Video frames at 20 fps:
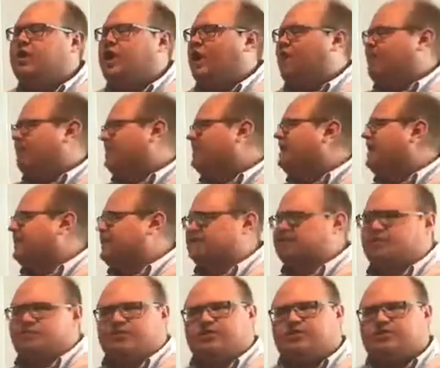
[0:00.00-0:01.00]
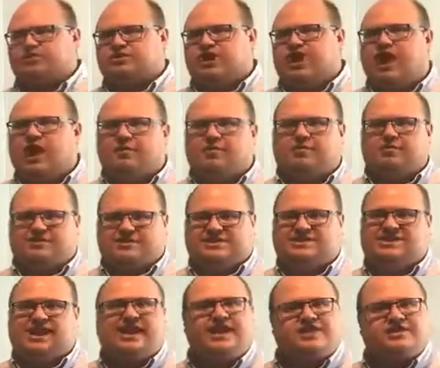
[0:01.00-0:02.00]
and we can catch some of those common
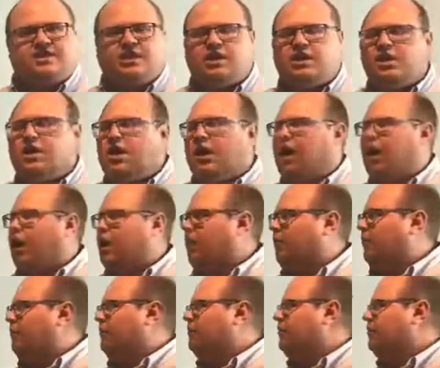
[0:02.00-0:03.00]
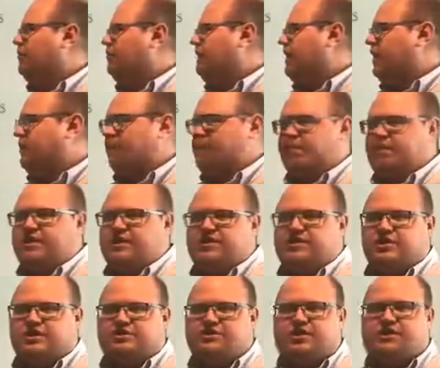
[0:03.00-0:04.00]
mistakes that might be
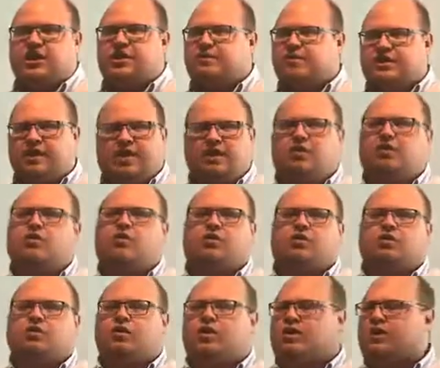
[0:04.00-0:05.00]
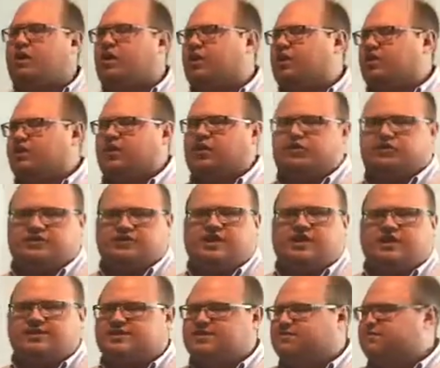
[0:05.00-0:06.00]
just a typing error or just an
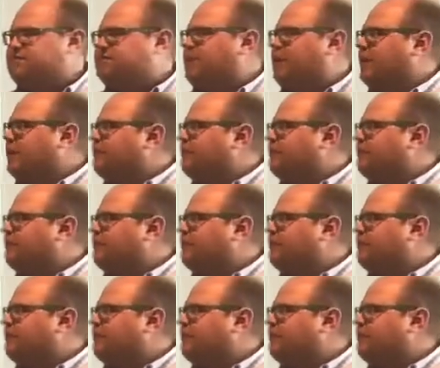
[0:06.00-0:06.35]
innocent mistake.